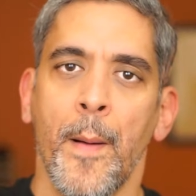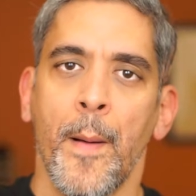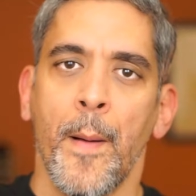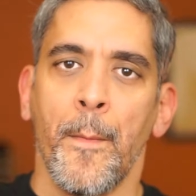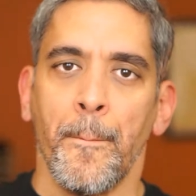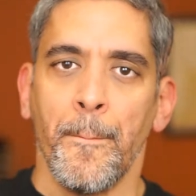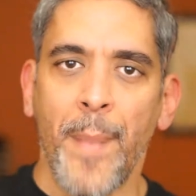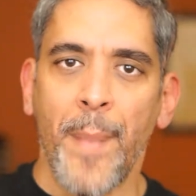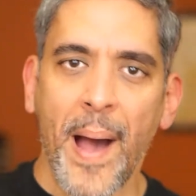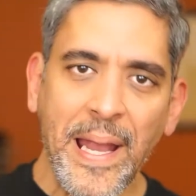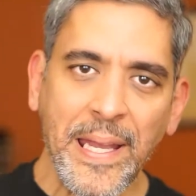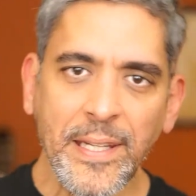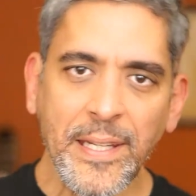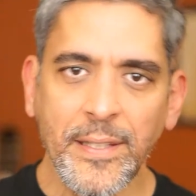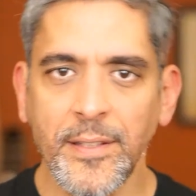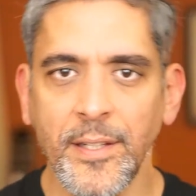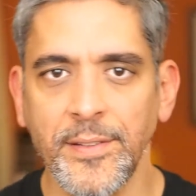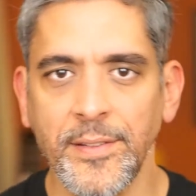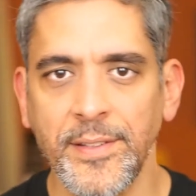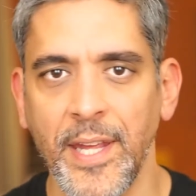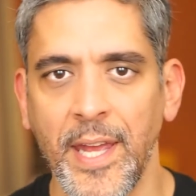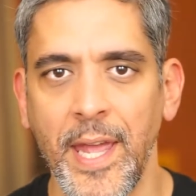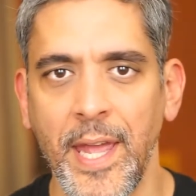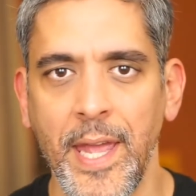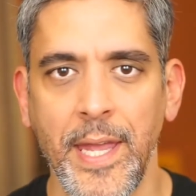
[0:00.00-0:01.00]
Back in the
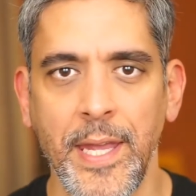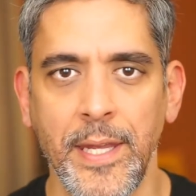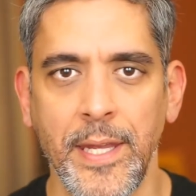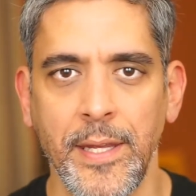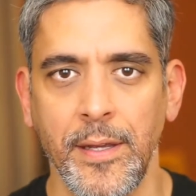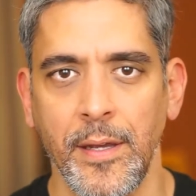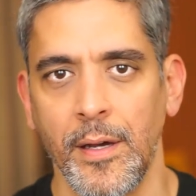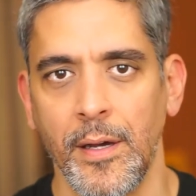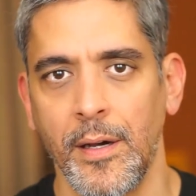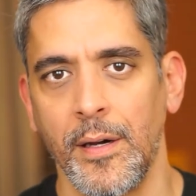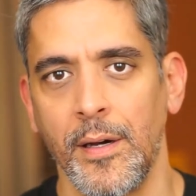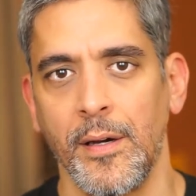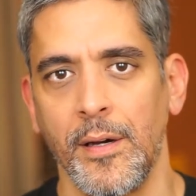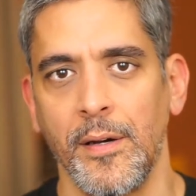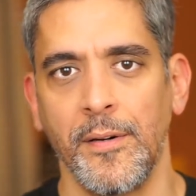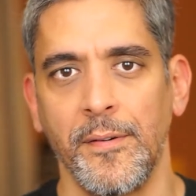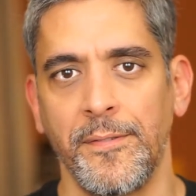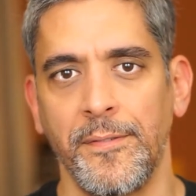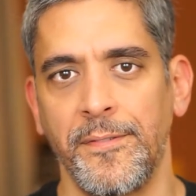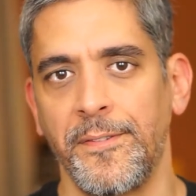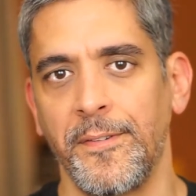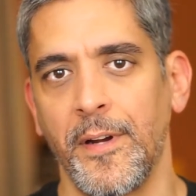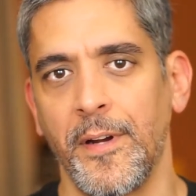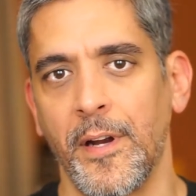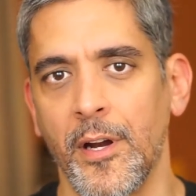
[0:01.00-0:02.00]
day
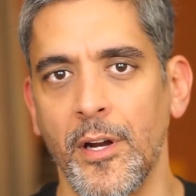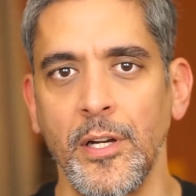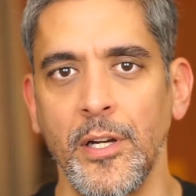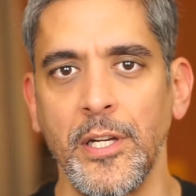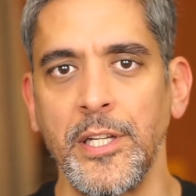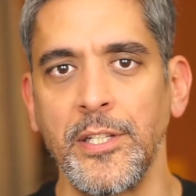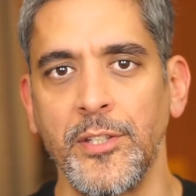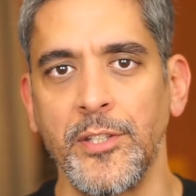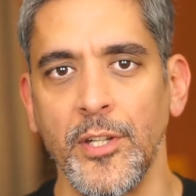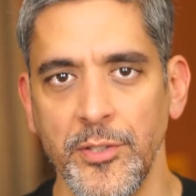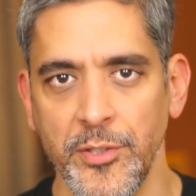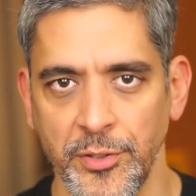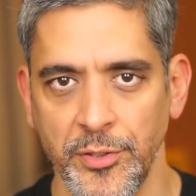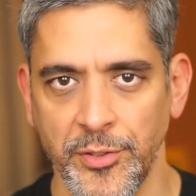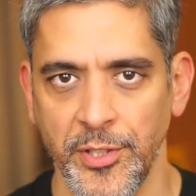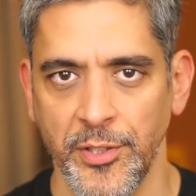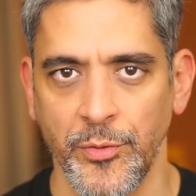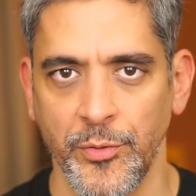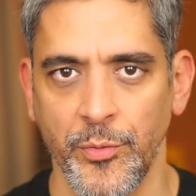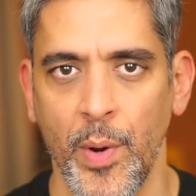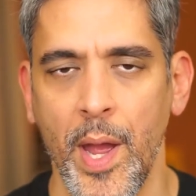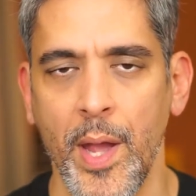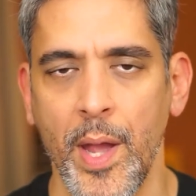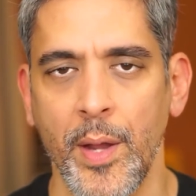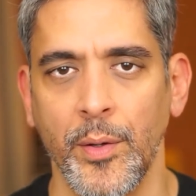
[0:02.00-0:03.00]
of early Dungeons
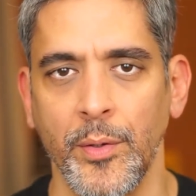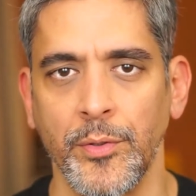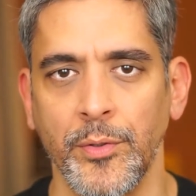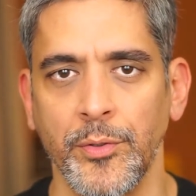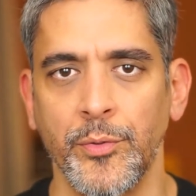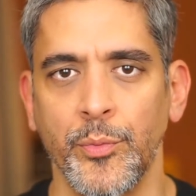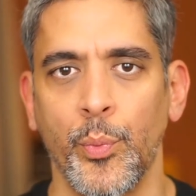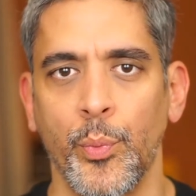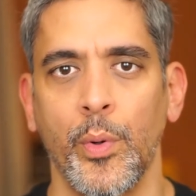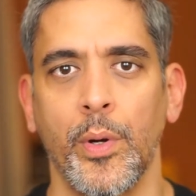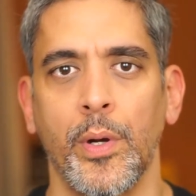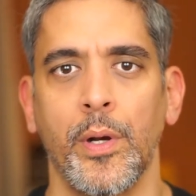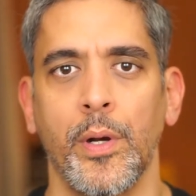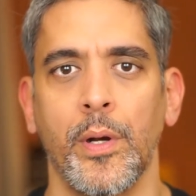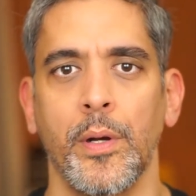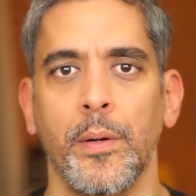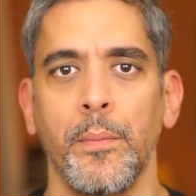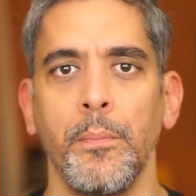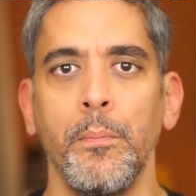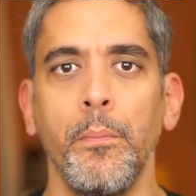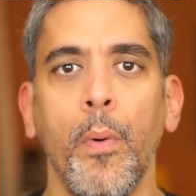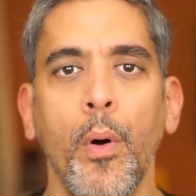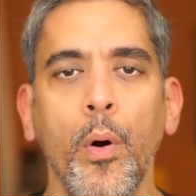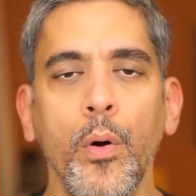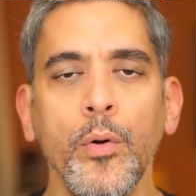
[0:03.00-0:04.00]
and Dragons, where
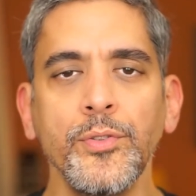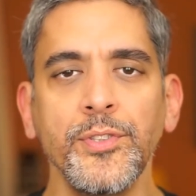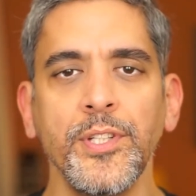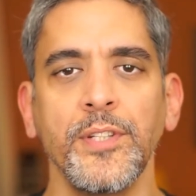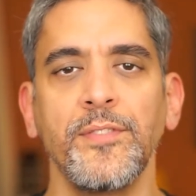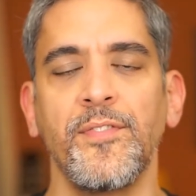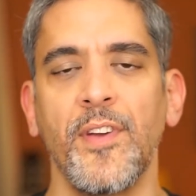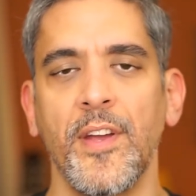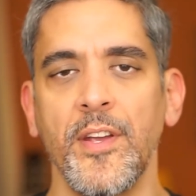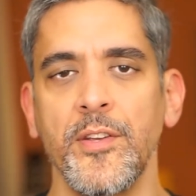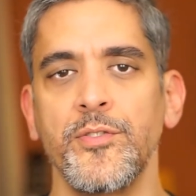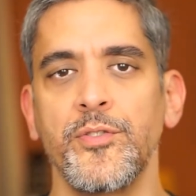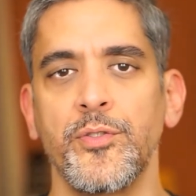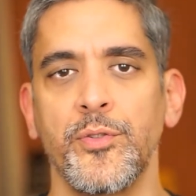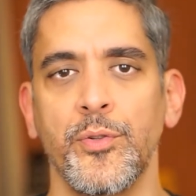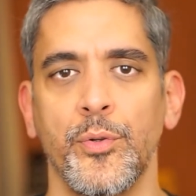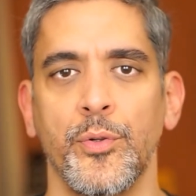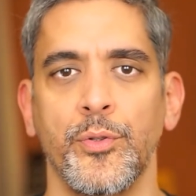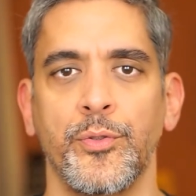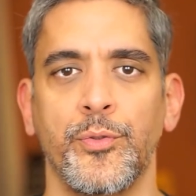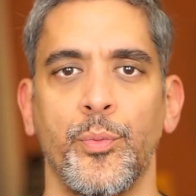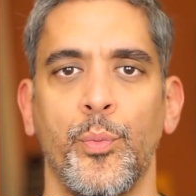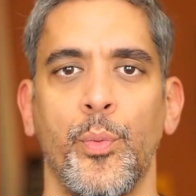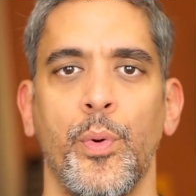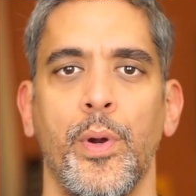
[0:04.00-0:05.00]
most
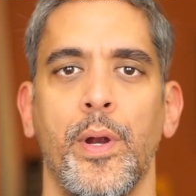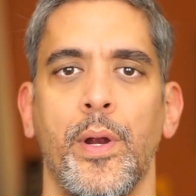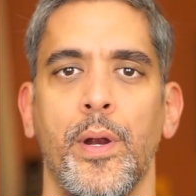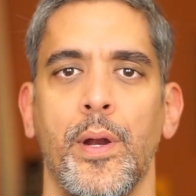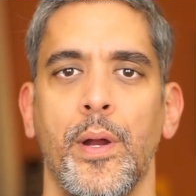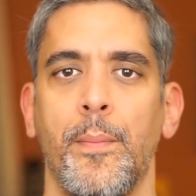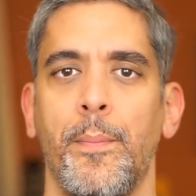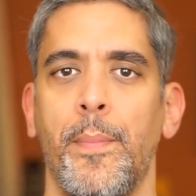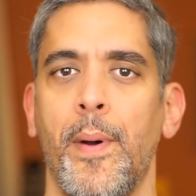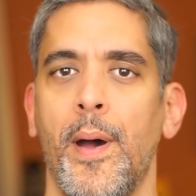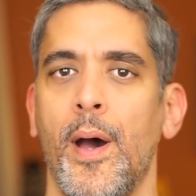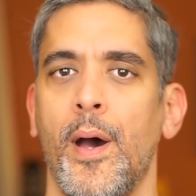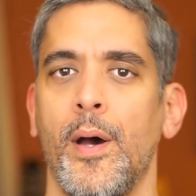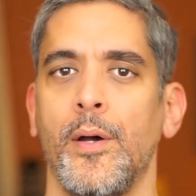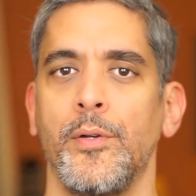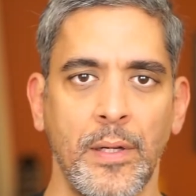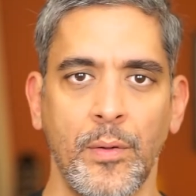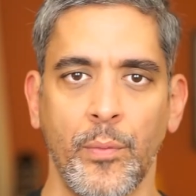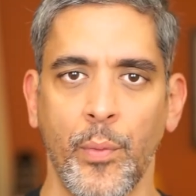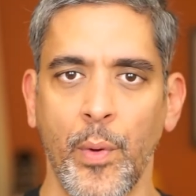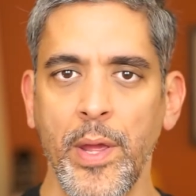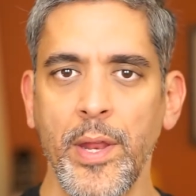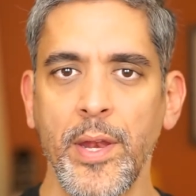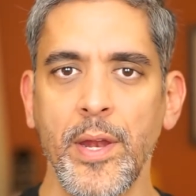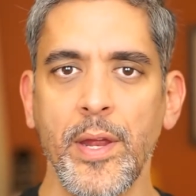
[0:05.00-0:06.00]
adventures were about
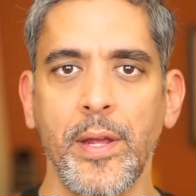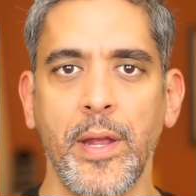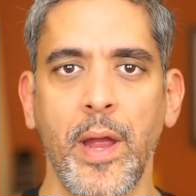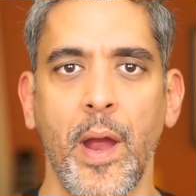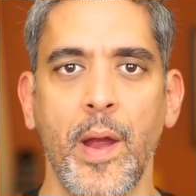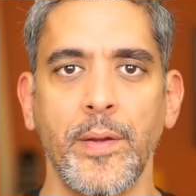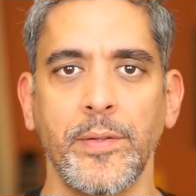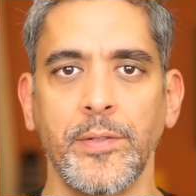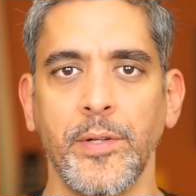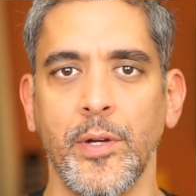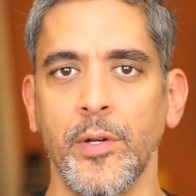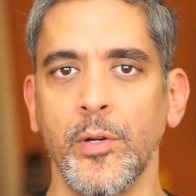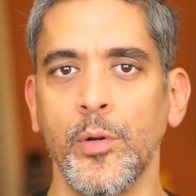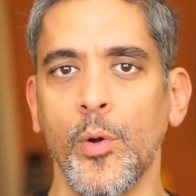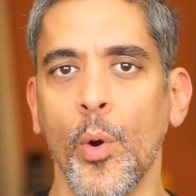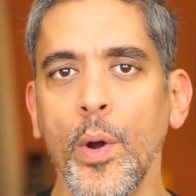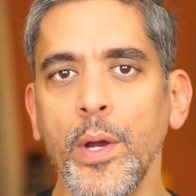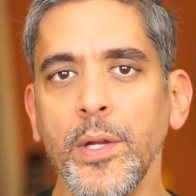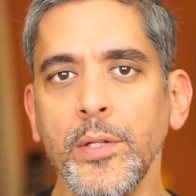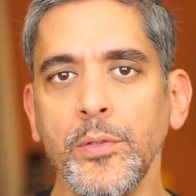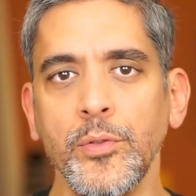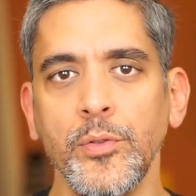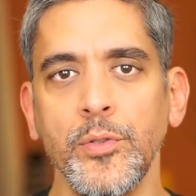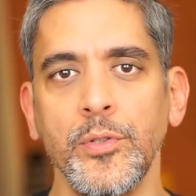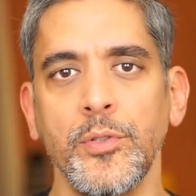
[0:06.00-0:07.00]
creating a character,
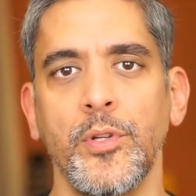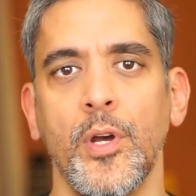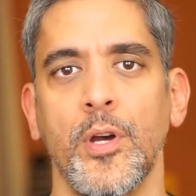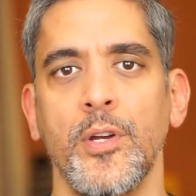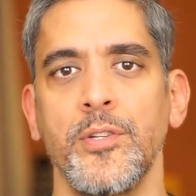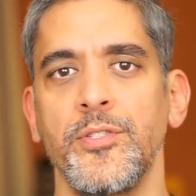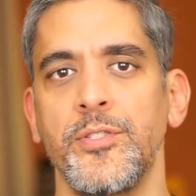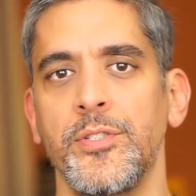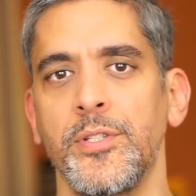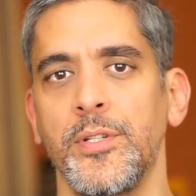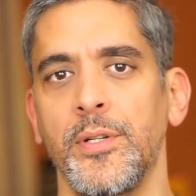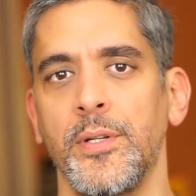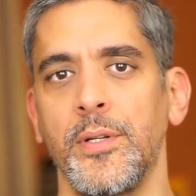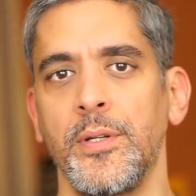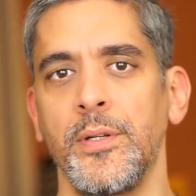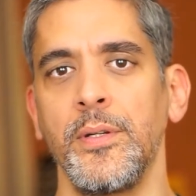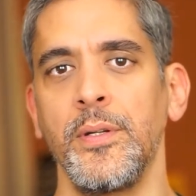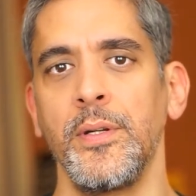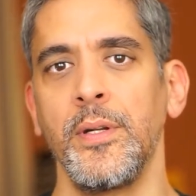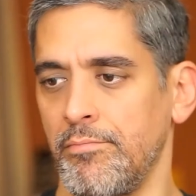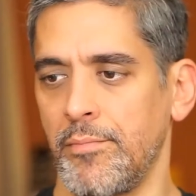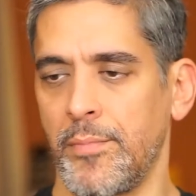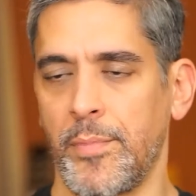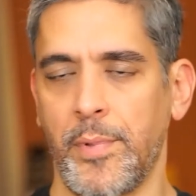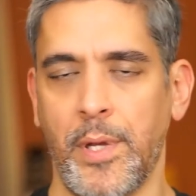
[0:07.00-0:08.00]
going to the dungeon,
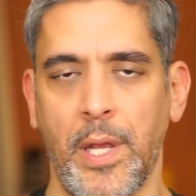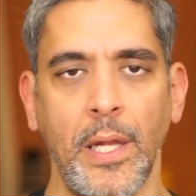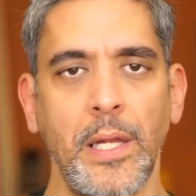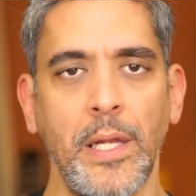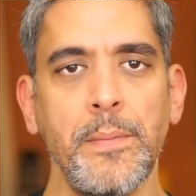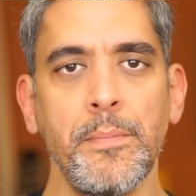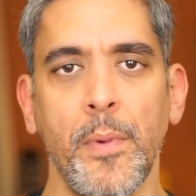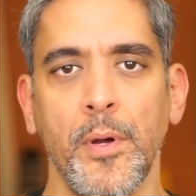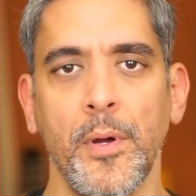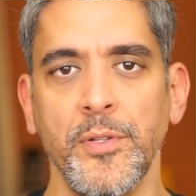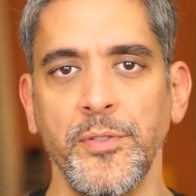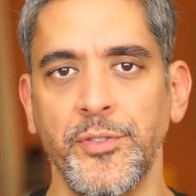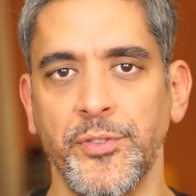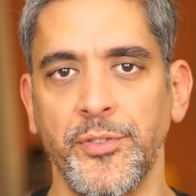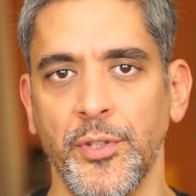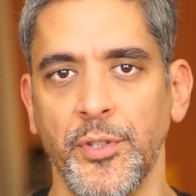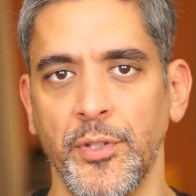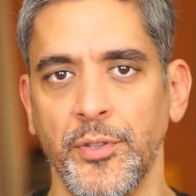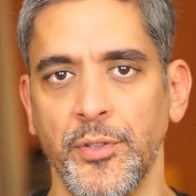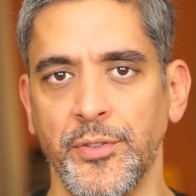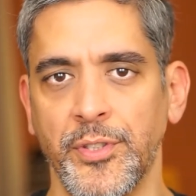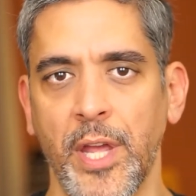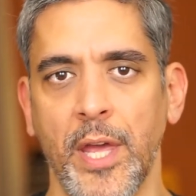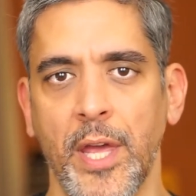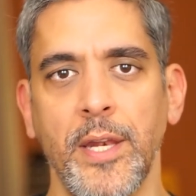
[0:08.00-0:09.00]
killing
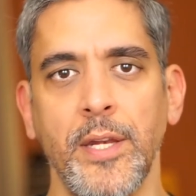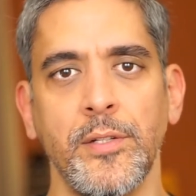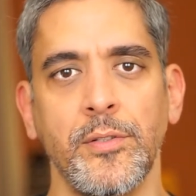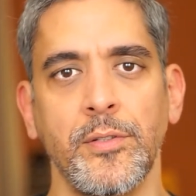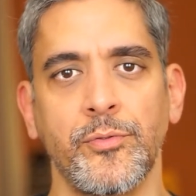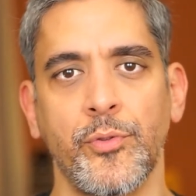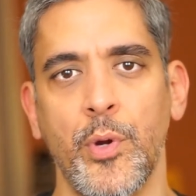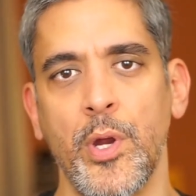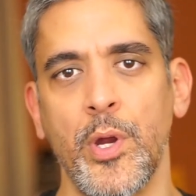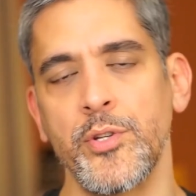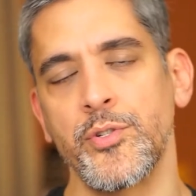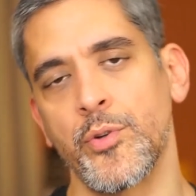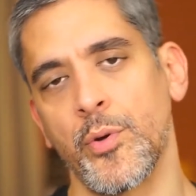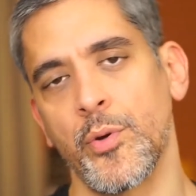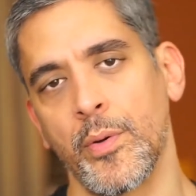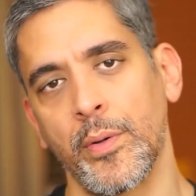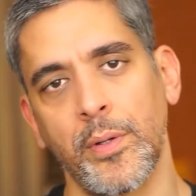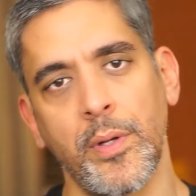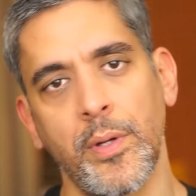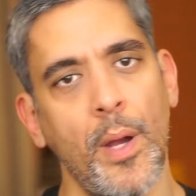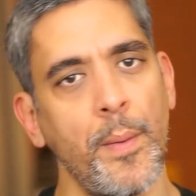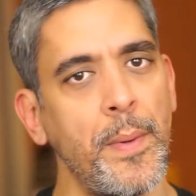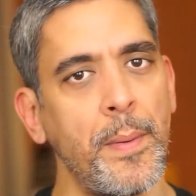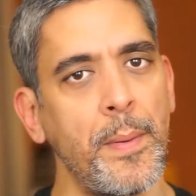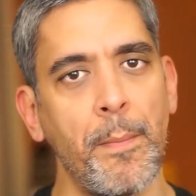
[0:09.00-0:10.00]
monsters, getting treasure, and
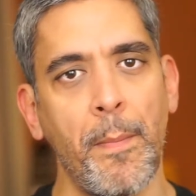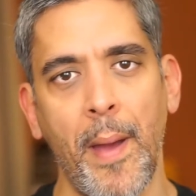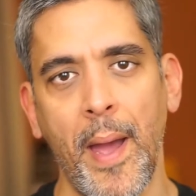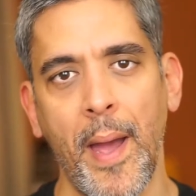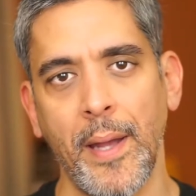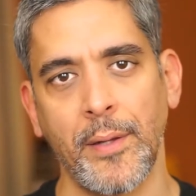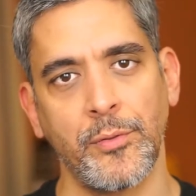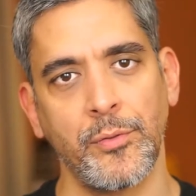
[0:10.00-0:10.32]
coming back to